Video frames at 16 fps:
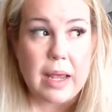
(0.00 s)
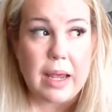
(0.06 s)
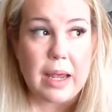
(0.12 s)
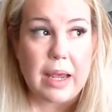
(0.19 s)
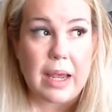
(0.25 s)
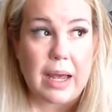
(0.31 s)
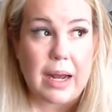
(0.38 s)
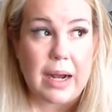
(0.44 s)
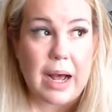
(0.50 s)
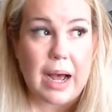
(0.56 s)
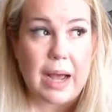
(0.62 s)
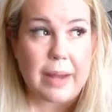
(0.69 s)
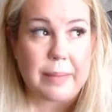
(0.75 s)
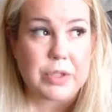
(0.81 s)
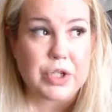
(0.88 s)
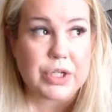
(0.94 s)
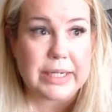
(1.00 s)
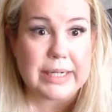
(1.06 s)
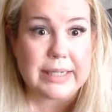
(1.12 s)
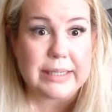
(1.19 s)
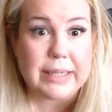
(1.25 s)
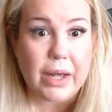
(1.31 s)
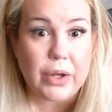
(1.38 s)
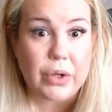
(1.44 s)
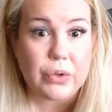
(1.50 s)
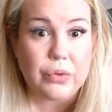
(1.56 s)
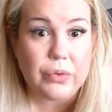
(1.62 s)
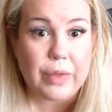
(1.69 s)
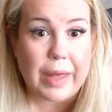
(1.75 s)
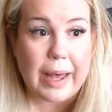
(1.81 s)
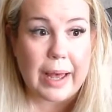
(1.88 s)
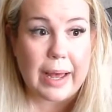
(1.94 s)
And I'm just going to tell you
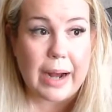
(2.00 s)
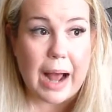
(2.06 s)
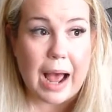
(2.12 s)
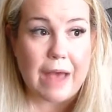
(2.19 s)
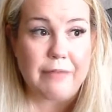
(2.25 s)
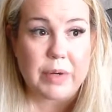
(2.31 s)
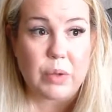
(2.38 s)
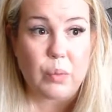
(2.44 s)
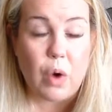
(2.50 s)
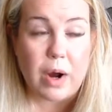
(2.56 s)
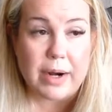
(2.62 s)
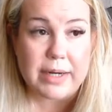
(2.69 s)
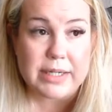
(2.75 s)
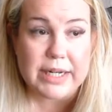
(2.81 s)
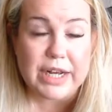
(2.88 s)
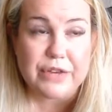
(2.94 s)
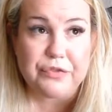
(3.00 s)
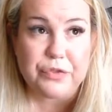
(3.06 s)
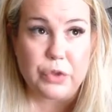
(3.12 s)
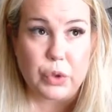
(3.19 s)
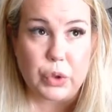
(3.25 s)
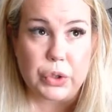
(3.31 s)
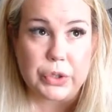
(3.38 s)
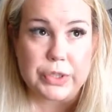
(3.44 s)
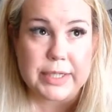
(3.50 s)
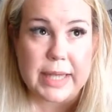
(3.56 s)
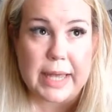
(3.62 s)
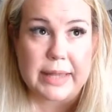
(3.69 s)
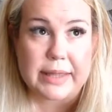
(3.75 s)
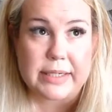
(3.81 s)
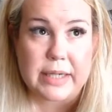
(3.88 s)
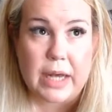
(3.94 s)
that I've been wanting to get florals
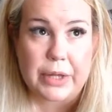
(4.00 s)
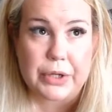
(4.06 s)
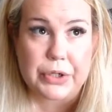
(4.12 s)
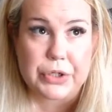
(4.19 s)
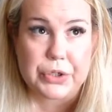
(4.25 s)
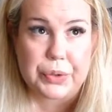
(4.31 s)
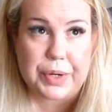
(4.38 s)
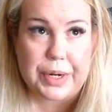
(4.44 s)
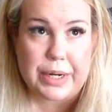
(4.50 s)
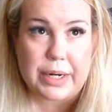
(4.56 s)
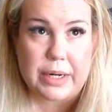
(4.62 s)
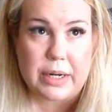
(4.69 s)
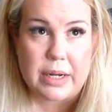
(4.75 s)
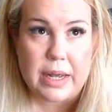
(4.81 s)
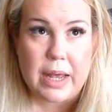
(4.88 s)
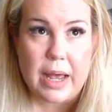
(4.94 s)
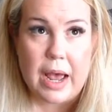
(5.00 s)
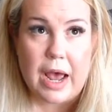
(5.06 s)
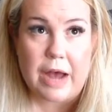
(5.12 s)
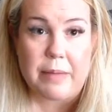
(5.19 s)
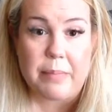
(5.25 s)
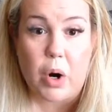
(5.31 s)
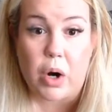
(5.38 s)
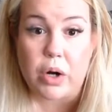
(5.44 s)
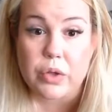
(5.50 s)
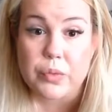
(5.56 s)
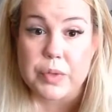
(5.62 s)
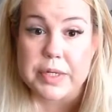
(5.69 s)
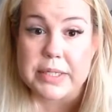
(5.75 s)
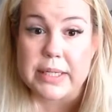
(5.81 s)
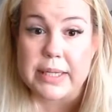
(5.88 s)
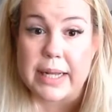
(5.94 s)
at the Dollar Tree. And part of the
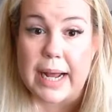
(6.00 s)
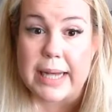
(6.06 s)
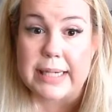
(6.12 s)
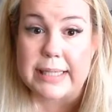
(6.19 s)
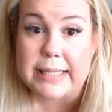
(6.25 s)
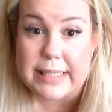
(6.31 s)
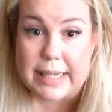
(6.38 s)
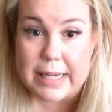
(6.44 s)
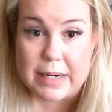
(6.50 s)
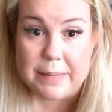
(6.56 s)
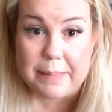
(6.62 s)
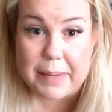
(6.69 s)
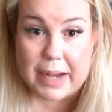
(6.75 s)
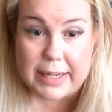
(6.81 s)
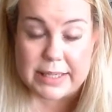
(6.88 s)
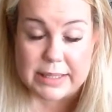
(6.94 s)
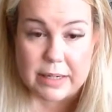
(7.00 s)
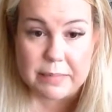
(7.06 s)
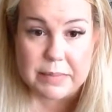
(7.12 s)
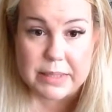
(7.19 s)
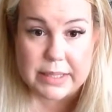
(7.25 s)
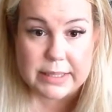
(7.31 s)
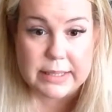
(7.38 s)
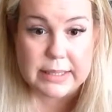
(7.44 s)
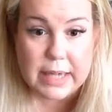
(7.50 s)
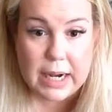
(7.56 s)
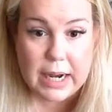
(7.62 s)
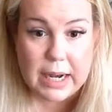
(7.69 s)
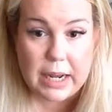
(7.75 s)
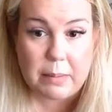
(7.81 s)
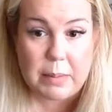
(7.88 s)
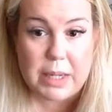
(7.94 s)
reason that I did buy some this
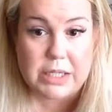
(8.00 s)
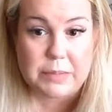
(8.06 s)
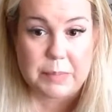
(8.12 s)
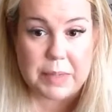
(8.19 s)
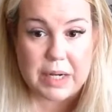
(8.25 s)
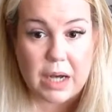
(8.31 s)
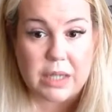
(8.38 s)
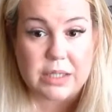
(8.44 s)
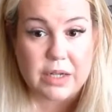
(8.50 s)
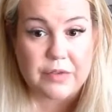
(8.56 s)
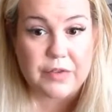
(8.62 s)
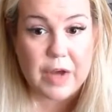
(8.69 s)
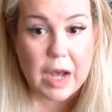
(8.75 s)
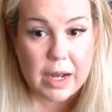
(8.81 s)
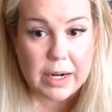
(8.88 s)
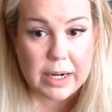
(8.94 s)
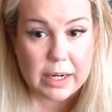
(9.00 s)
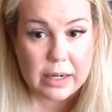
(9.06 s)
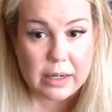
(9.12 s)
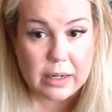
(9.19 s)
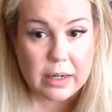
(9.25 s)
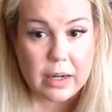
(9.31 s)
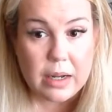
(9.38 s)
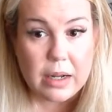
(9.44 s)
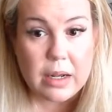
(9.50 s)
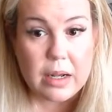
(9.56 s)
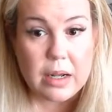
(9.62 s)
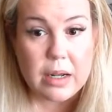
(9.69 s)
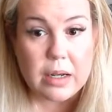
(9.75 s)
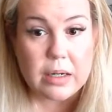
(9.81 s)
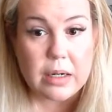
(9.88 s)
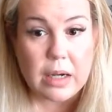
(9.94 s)
time is because of Connie.
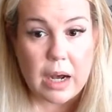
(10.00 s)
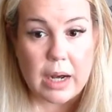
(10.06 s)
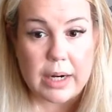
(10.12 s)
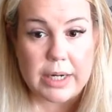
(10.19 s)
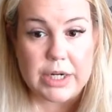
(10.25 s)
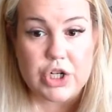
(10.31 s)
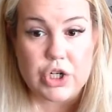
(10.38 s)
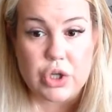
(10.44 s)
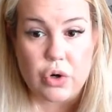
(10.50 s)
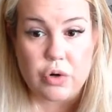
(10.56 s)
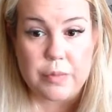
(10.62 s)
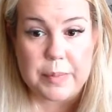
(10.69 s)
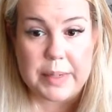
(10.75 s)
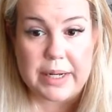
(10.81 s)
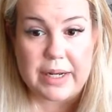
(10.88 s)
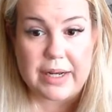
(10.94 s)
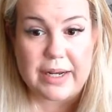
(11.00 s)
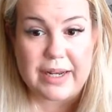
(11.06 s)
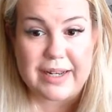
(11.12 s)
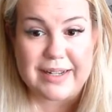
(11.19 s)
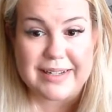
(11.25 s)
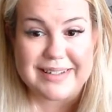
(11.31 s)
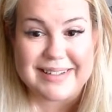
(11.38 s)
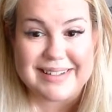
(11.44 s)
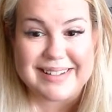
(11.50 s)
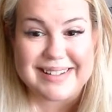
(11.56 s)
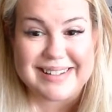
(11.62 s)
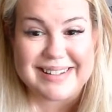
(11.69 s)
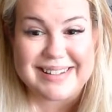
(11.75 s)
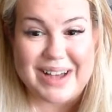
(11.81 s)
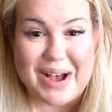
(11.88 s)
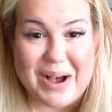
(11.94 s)
Connie showed me
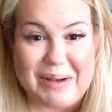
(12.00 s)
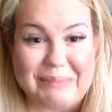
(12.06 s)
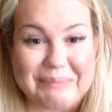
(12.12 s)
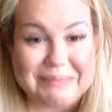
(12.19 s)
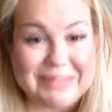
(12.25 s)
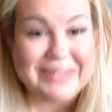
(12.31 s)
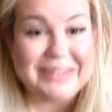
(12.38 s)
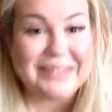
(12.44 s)
some